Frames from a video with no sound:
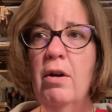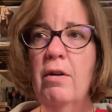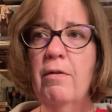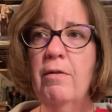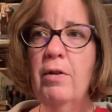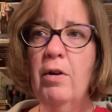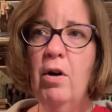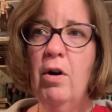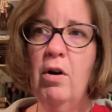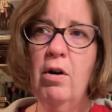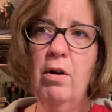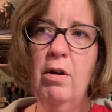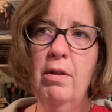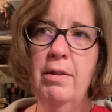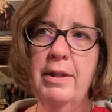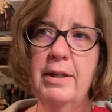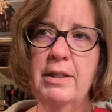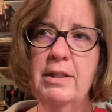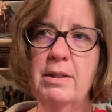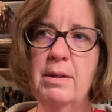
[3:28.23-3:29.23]
for all
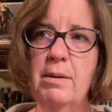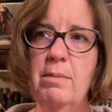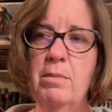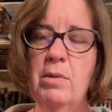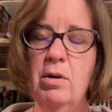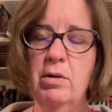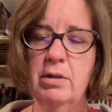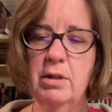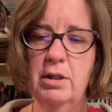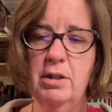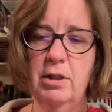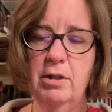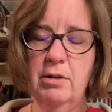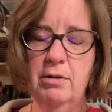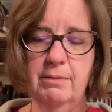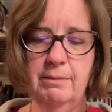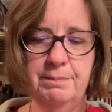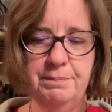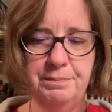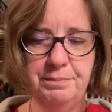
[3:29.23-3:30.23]
this multitude.